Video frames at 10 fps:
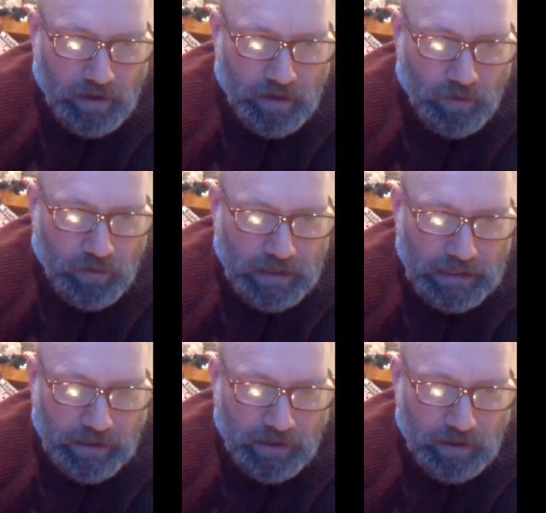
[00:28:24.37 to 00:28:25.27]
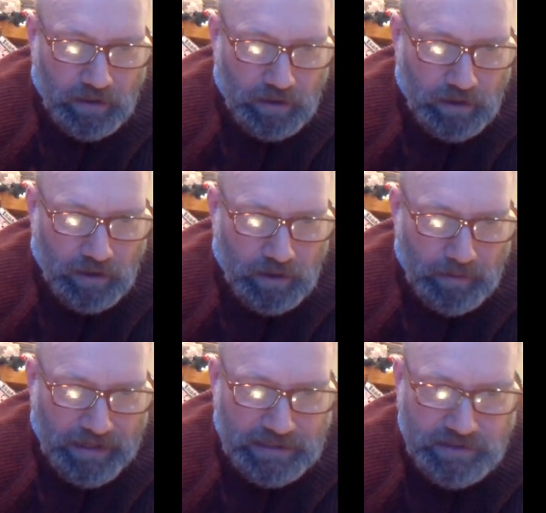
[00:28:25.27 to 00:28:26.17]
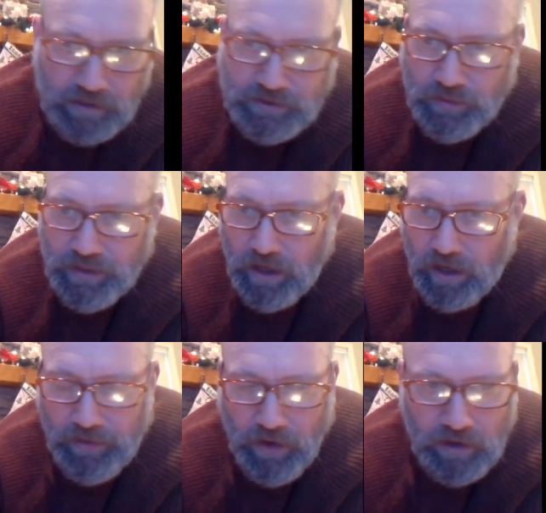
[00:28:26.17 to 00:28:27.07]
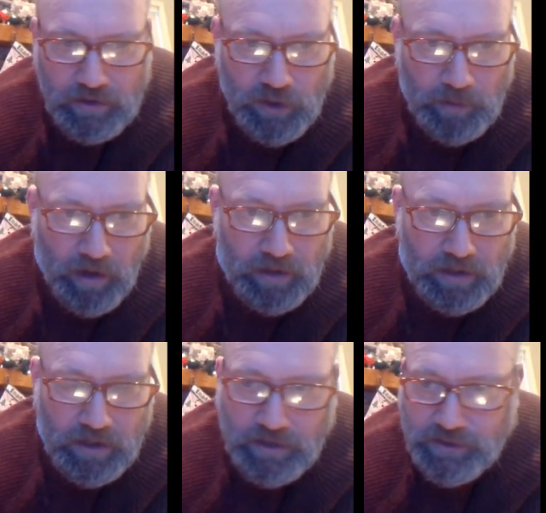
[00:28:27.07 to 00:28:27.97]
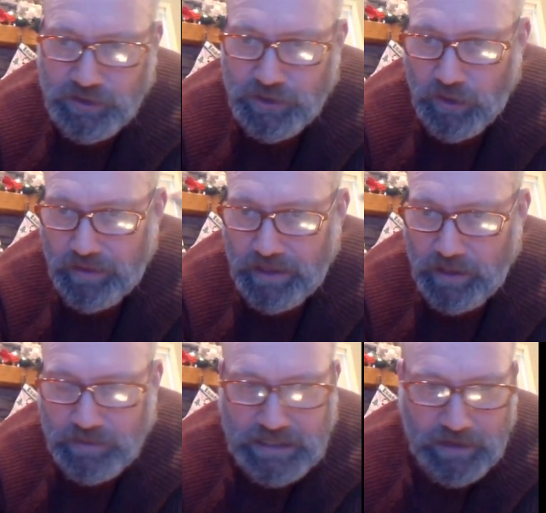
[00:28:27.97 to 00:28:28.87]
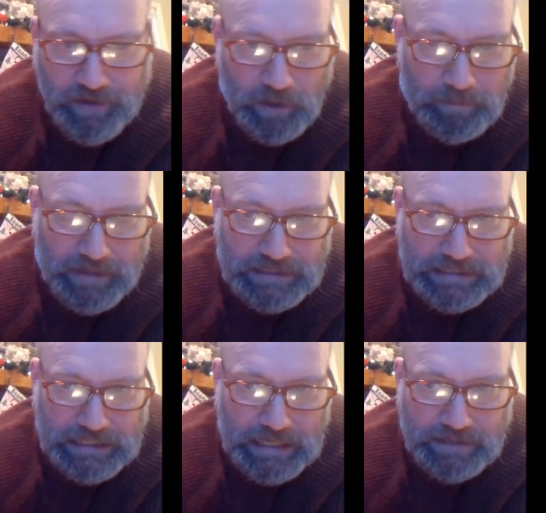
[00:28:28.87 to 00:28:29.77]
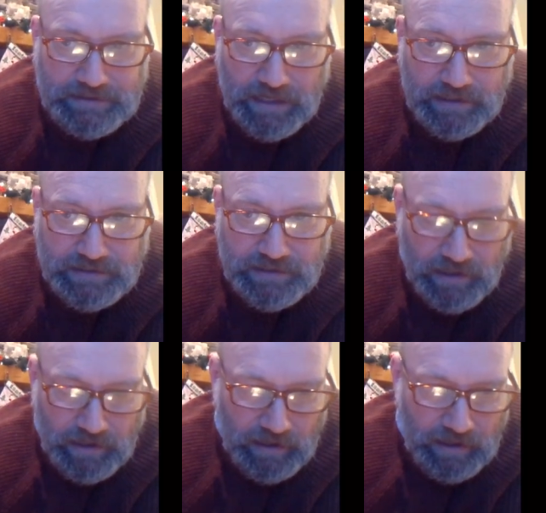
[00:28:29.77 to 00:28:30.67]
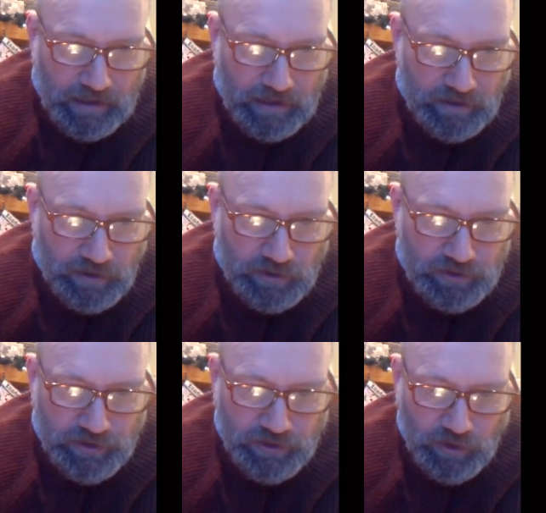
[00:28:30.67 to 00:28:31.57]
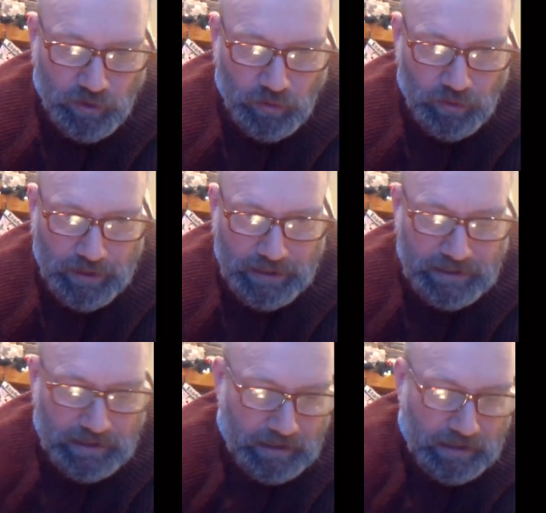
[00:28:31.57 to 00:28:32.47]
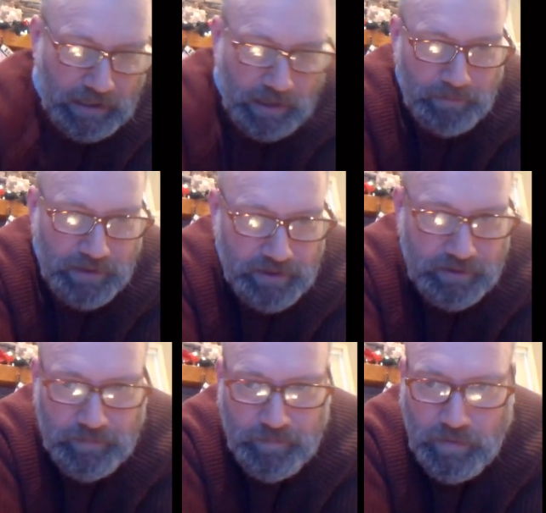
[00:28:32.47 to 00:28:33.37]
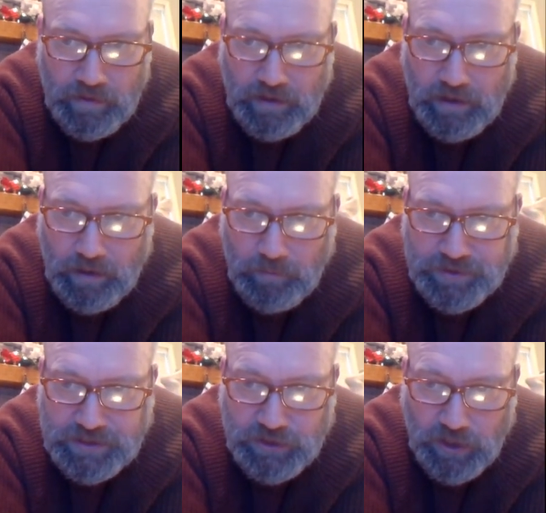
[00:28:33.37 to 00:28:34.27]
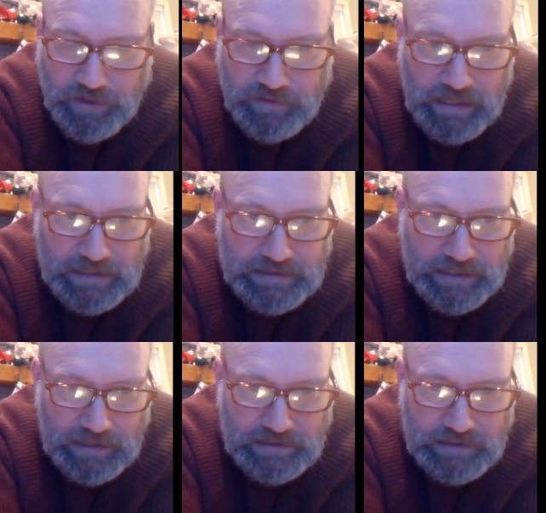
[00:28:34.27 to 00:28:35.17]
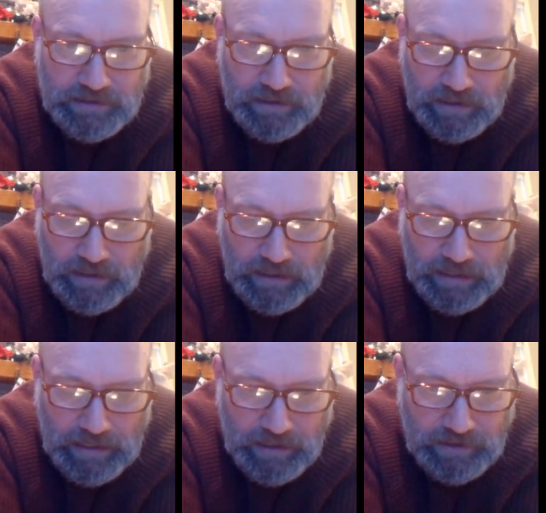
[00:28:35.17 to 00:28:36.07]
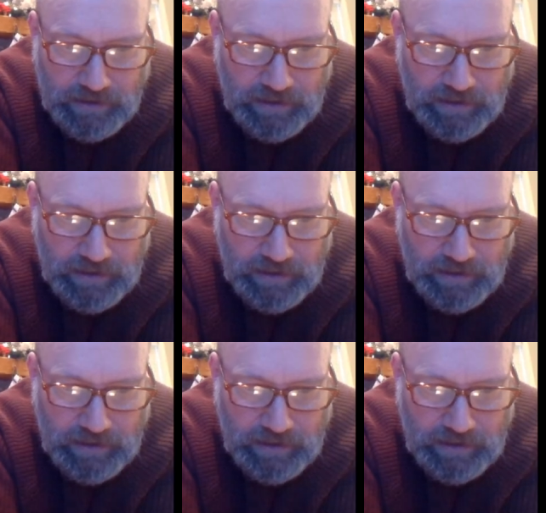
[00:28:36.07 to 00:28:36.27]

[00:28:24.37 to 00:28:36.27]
Okay, I guess also in the term Holocaust, you should know that it was carried out by the SS, and you should know that Himmler was in charge of the SS, and